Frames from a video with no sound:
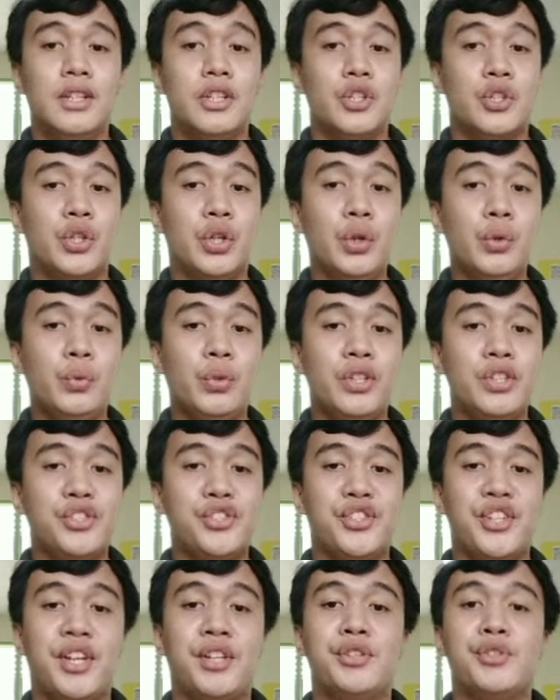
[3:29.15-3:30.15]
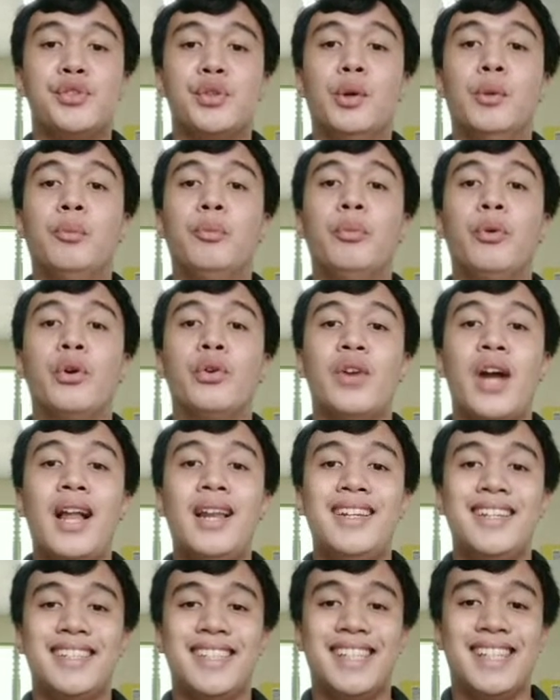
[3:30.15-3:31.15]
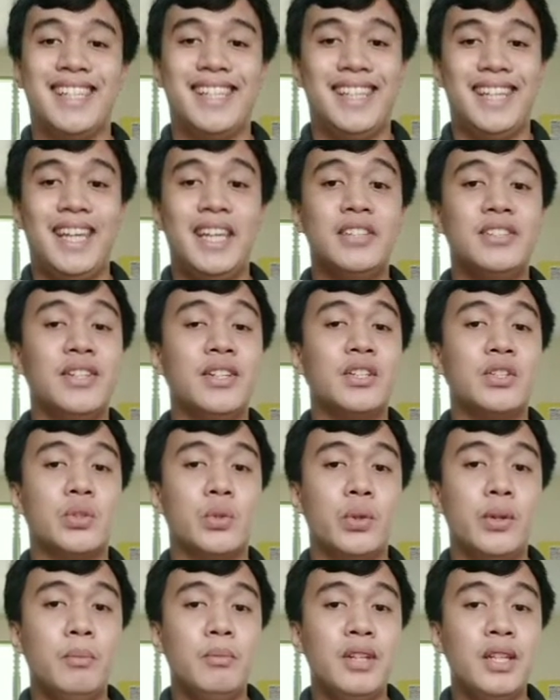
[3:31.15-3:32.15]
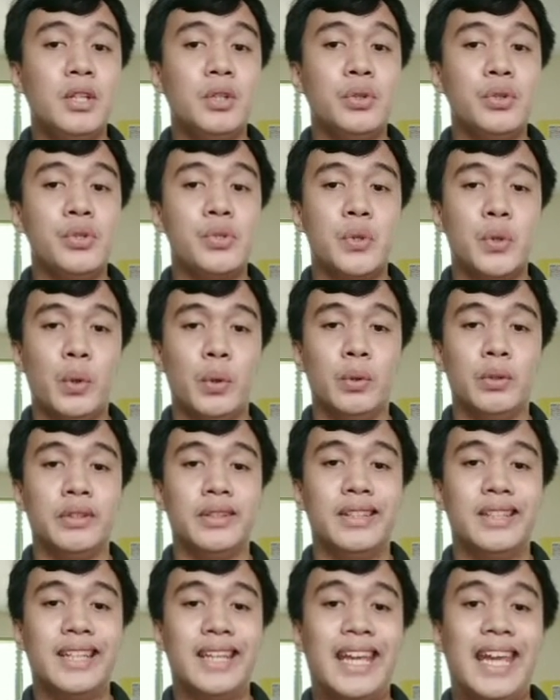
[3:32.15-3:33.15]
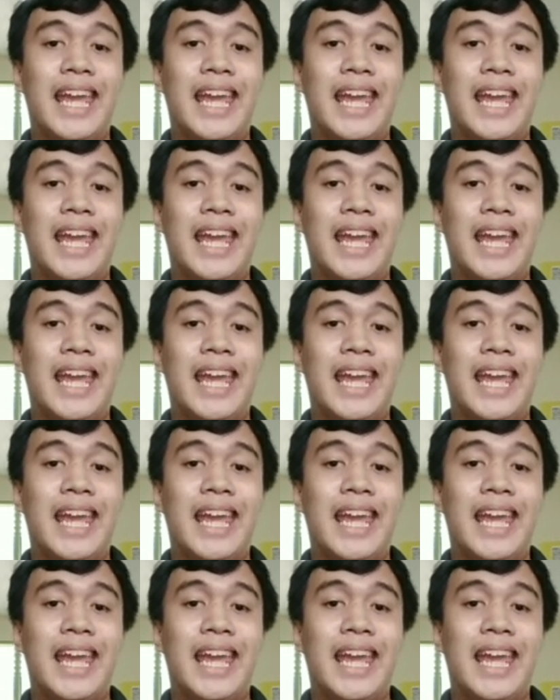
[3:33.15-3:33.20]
children's sense of morality is extremely controlled,